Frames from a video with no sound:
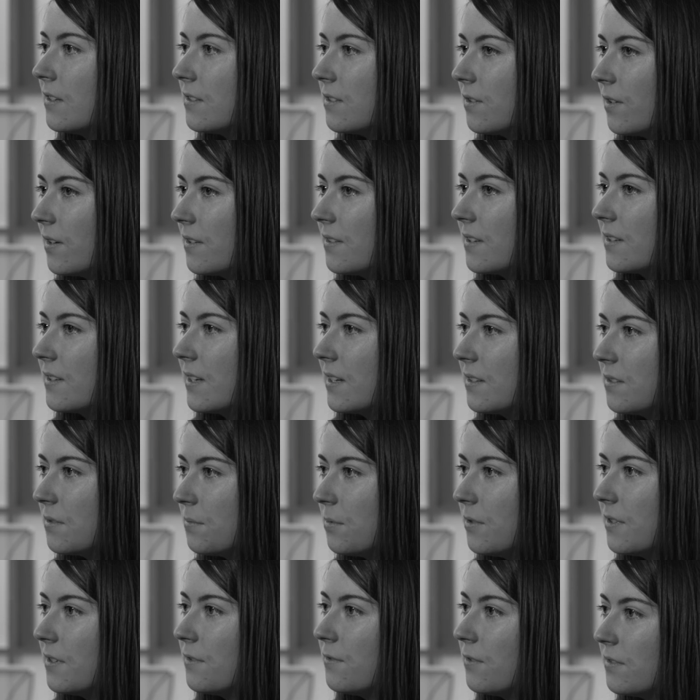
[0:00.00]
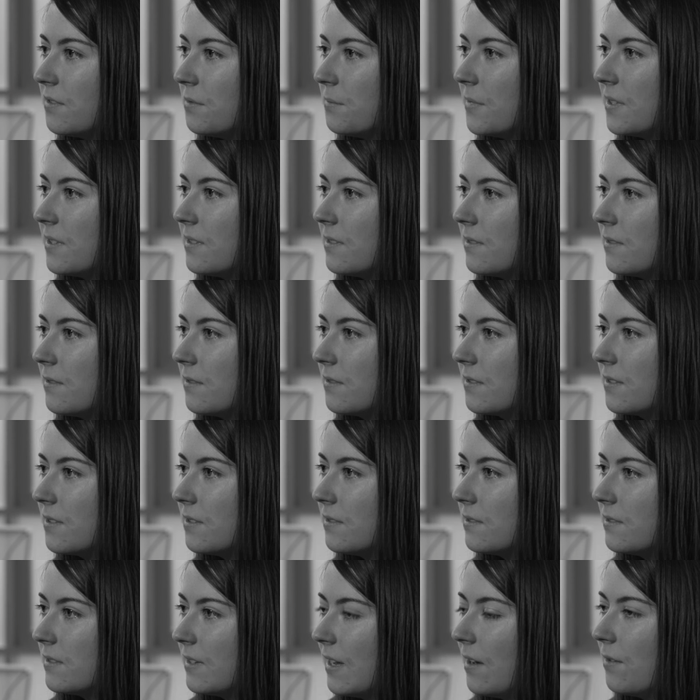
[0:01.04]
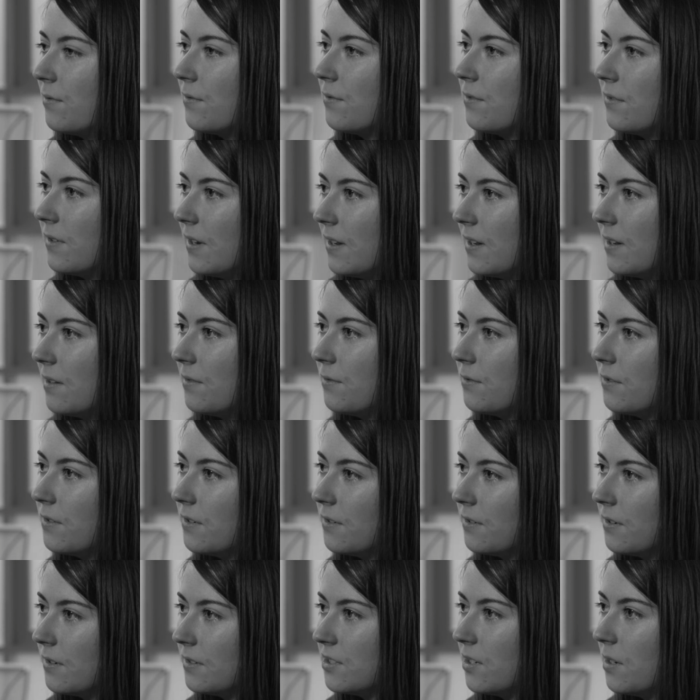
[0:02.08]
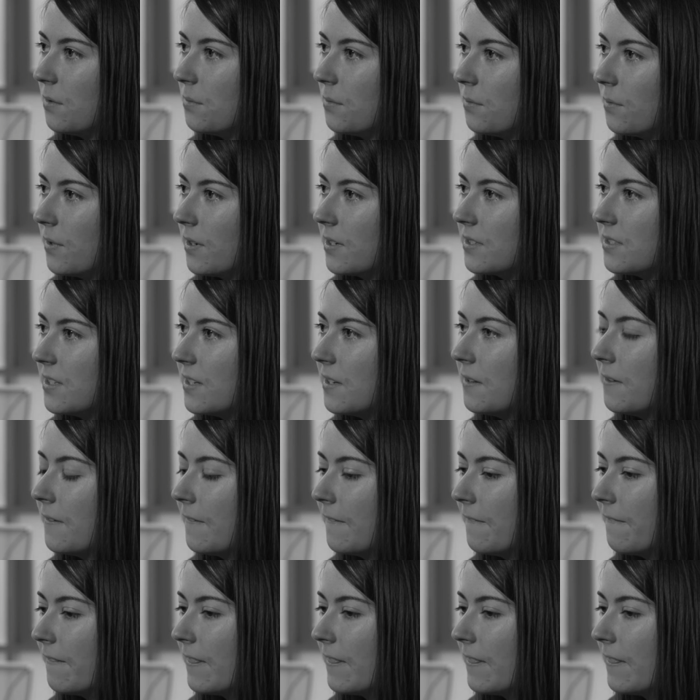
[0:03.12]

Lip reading: So I think that's a pretty fundamental skill to have for a job at Workday.